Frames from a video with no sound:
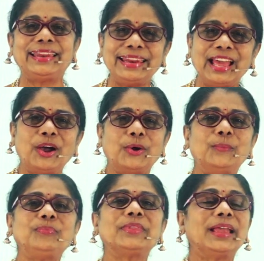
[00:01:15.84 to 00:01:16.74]

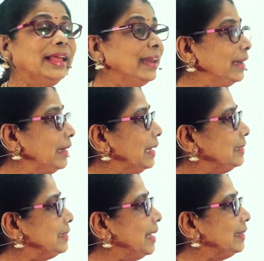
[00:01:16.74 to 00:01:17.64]
Now,
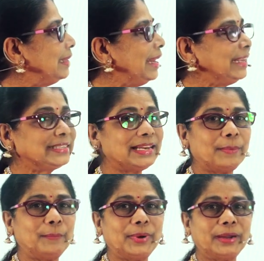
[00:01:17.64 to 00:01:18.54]
let's take the next
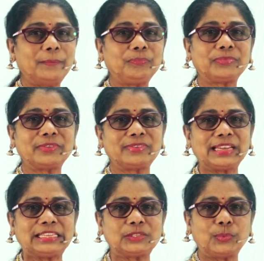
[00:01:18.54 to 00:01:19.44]
number.
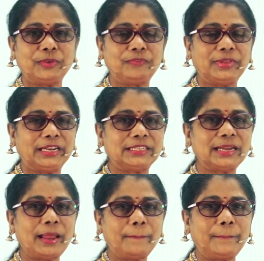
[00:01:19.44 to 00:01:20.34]
6 we finish.
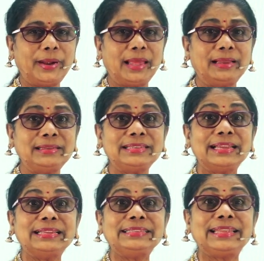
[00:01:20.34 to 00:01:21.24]
Plus
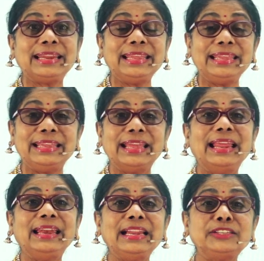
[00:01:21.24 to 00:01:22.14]
3.
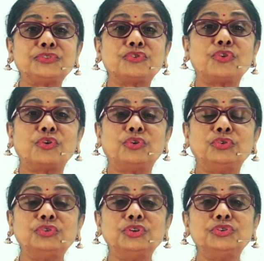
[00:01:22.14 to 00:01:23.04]
Let's
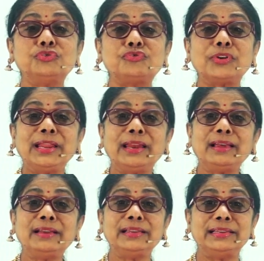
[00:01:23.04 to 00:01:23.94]
draw 3
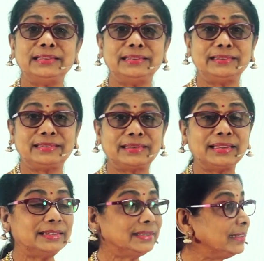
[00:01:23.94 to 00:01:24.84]
lines
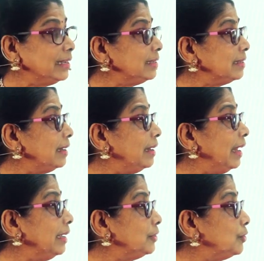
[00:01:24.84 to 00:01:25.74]
just
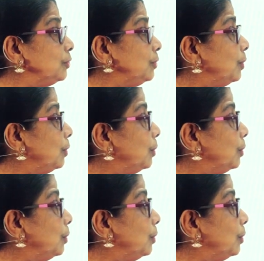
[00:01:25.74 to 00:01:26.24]
next to